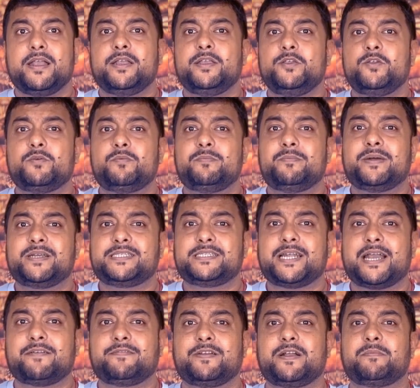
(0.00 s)
You must
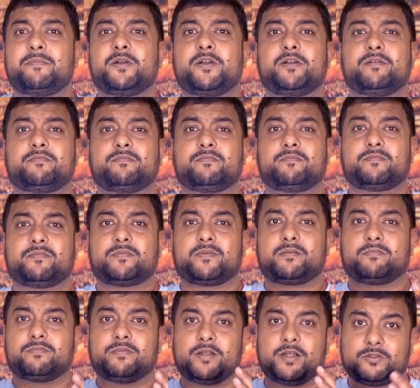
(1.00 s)
have come
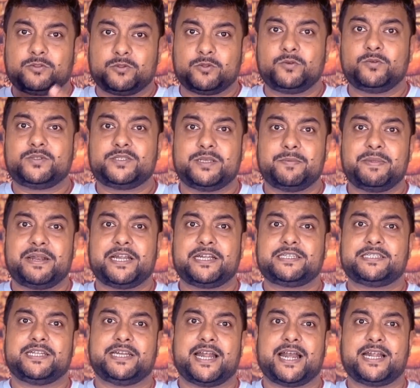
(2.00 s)
through
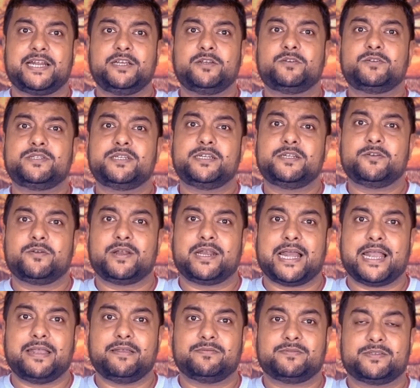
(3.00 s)
similar scenarios in your
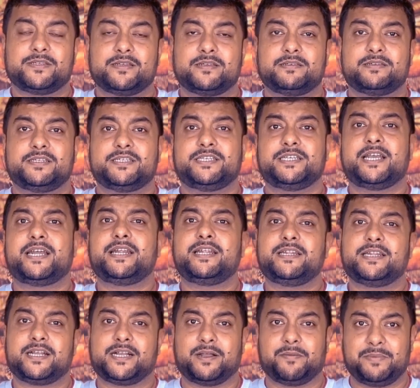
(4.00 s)
lives. Share
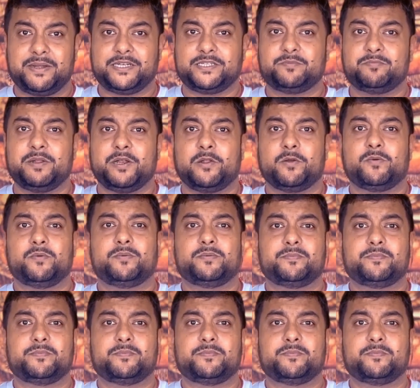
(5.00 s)
in the comments below.